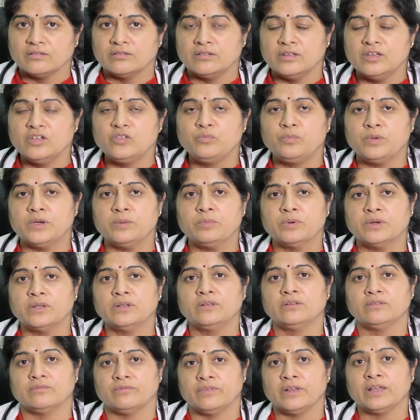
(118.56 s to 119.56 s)
these
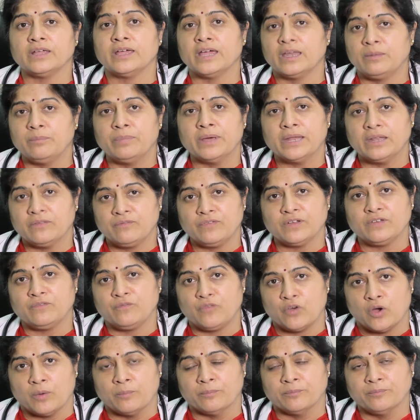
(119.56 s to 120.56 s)
people will get benefit
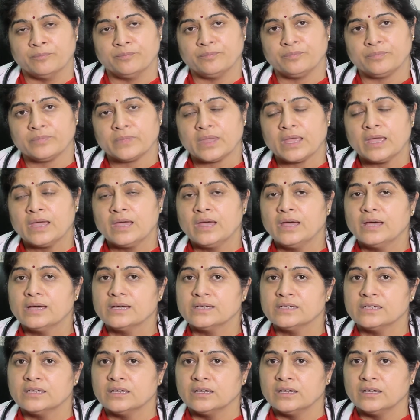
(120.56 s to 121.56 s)
from.
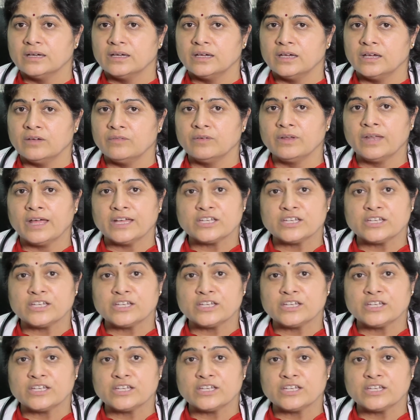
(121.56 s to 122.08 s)
Even